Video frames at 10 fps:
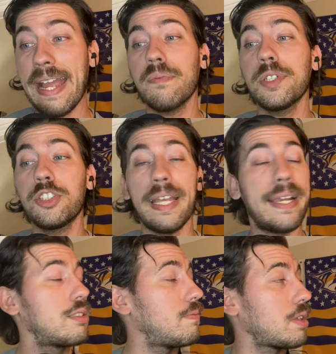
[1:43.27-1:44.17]
average
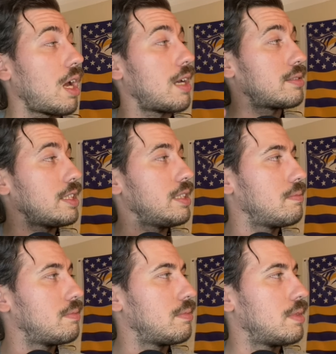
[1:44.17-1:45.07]
exit velocity,
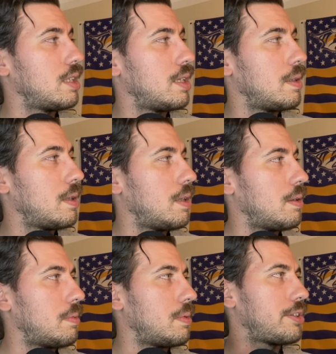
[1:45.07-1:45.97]

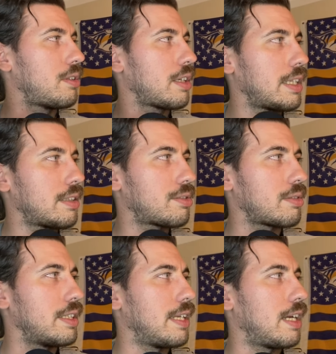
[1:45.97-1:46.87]
well, you're looking at the
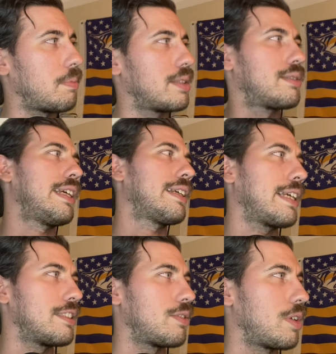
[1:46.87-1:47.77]
screen now, but take a
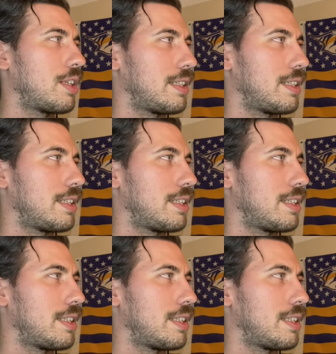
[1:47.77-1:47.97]
guess at what it